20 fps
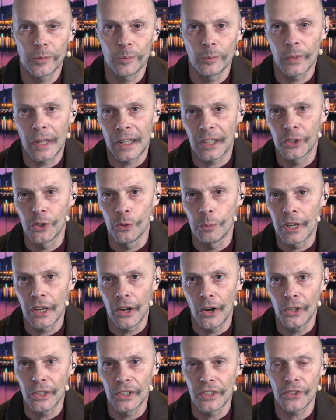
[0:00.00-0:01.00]
well, to be
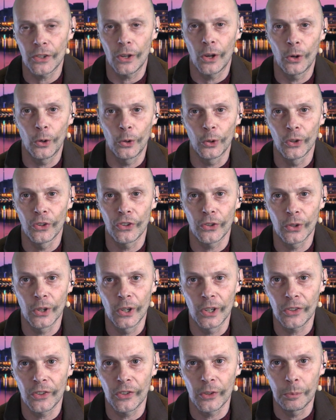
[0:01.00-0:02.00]
honest, I also
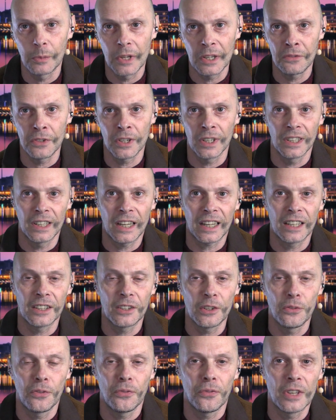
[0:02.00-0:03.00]
got some
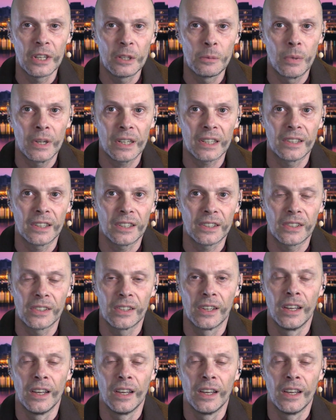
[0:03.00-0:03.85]
negative feedback that,